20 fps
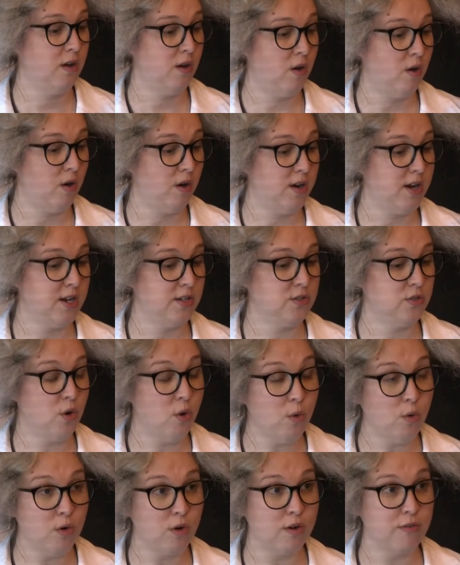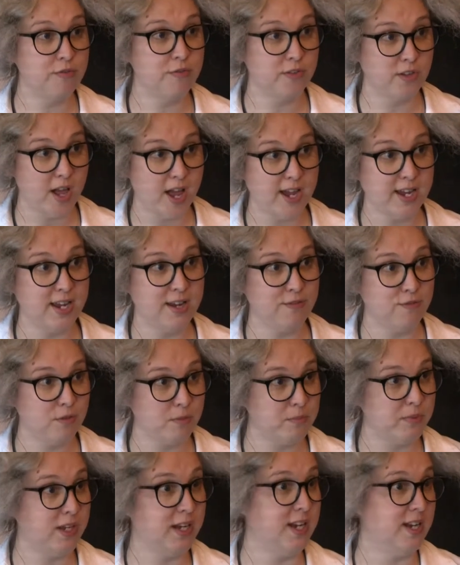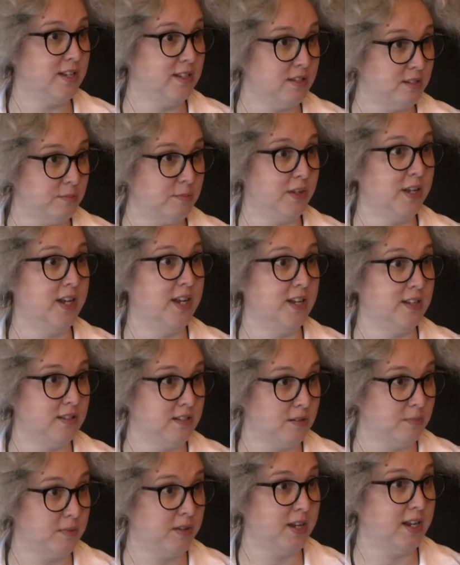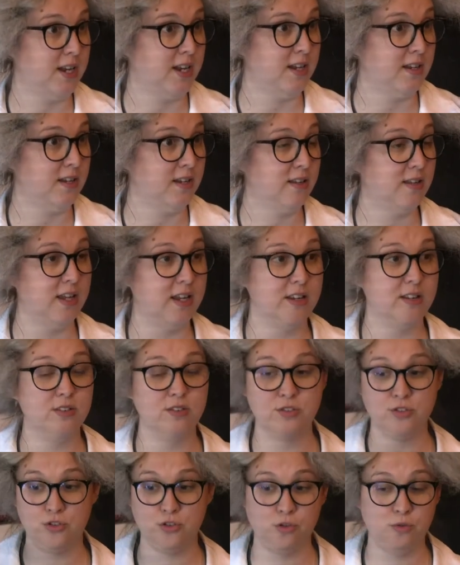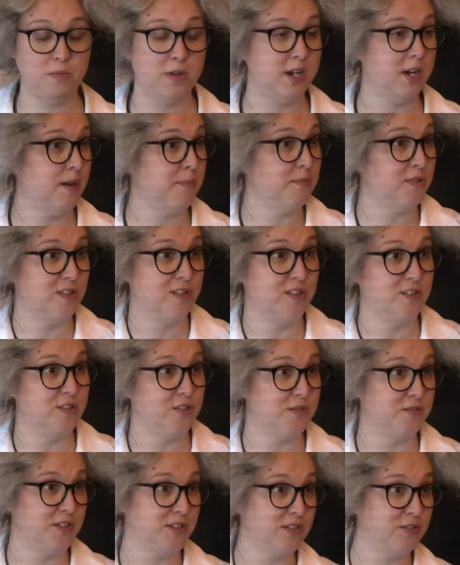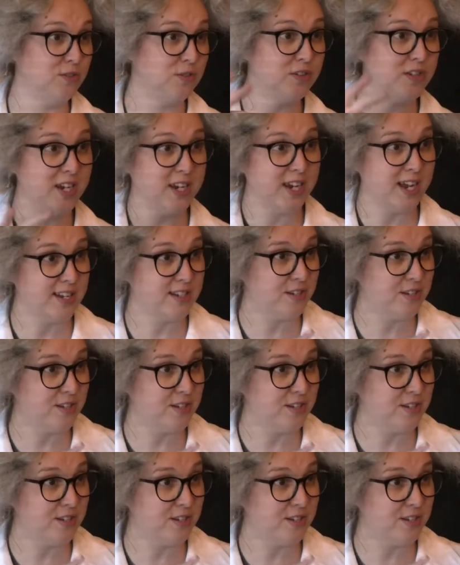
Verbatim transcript: on a tour flying from planet to planet to planet, like zooming up to the surface, looking at